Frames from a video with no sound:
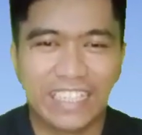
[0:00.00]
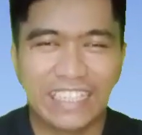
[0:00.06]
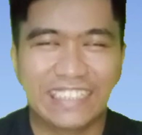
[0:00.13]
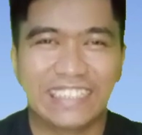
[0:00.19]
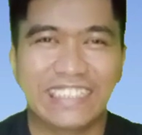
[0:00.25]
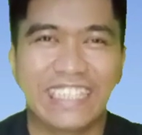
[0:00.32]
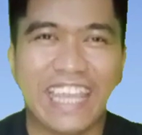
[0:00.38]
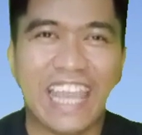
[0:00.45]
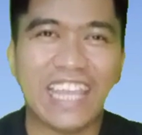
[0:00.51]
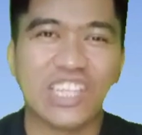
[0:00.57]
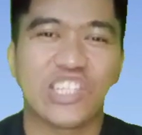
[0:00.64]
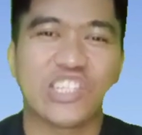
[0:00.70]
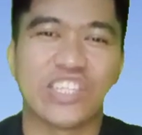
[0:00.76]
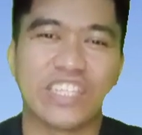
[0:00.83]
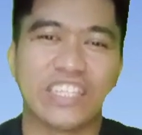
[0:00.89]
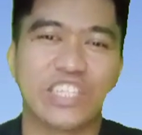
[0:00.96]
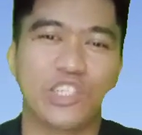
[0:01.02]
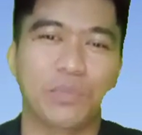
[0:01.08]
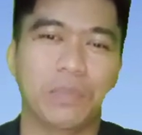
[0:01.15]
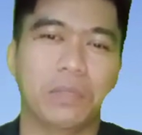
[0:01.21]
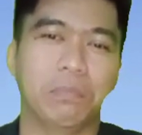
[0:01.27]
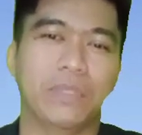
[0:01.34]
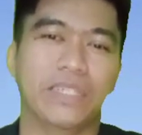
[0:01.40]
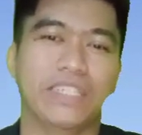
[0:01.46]
is the action
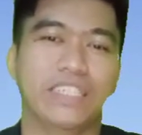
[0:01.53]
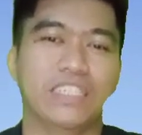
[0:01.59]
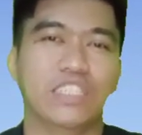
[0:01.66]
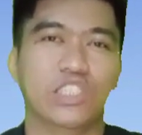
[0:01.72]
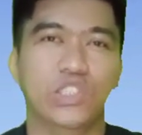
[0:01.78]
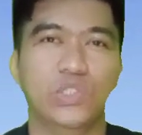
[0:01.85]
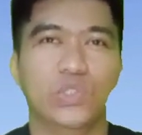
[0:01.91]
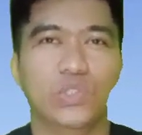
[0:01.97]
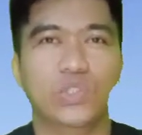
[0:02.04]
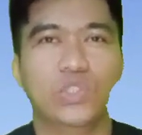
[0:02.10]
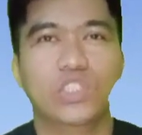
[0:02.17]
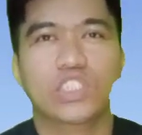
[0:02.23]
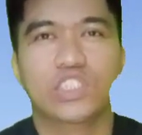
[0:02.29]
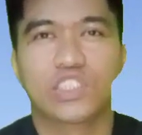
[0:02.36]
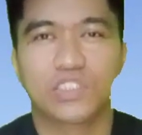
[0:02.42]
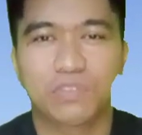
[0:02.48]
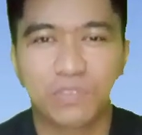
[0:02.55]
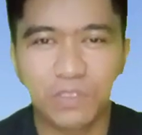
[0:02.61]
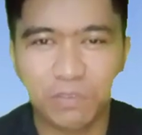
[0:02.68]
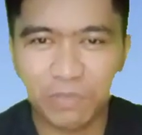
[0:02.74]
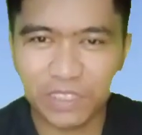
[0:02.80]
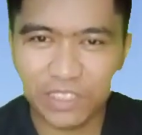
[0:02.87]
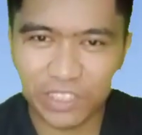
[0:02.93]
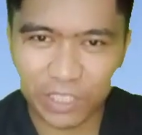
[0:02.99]
human beings do to
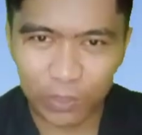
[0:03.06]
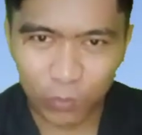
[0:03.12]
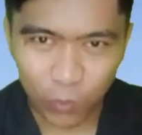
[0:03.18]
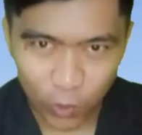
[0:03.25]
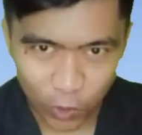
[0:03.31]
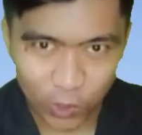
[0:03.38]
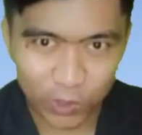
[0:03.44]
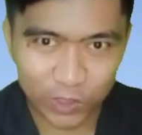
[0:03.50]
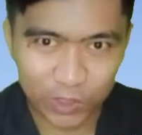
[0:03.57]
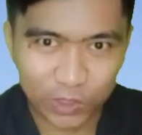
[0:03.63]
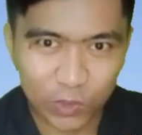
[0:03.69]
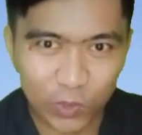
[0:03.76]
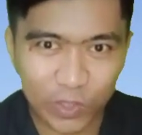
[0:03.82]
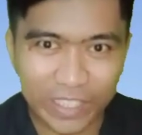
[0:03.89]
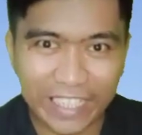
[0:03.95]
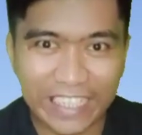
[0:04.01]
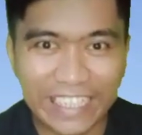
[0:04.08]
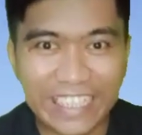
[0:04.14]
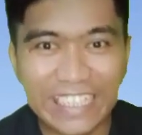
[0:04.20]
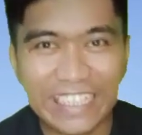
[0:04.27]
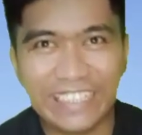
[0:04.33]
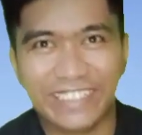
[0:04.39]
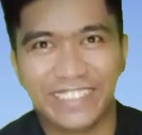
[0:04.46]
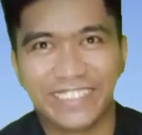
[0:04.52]
fulfill their wants or their
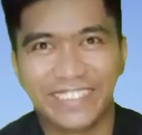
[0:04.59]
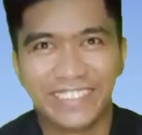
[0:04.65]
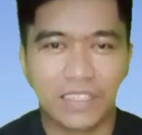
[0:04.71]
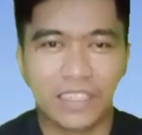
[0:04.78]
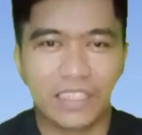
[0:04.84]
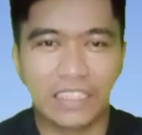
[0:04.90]
needs.